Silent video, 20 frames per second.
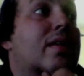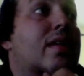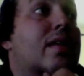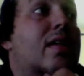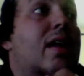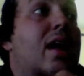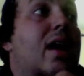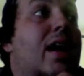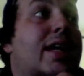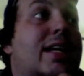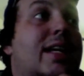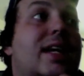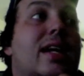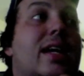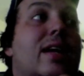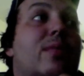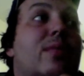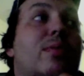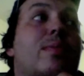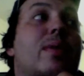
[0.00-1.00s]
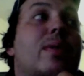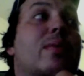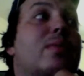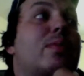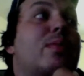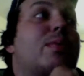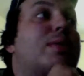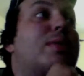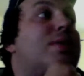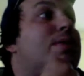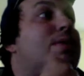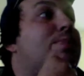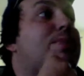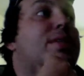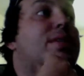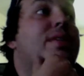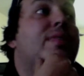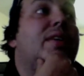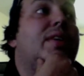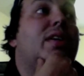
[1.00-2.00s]
I can't remember what the
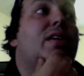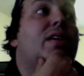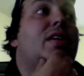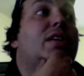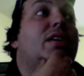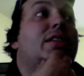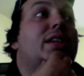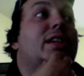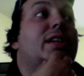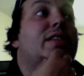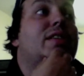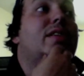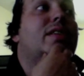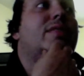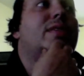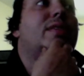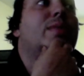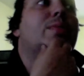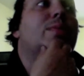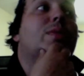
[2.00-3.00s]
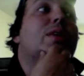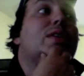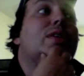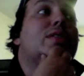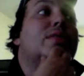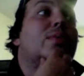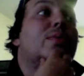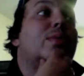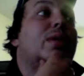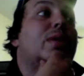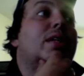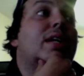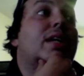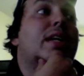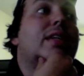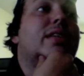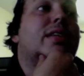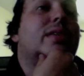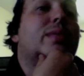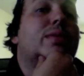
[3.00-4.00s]
specific content of it was or what it had to
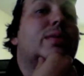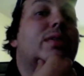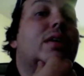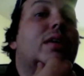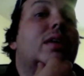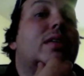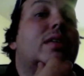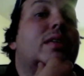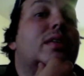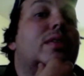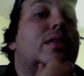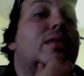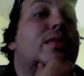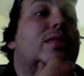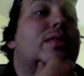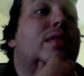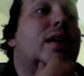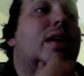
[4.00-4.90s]
do with Danto's.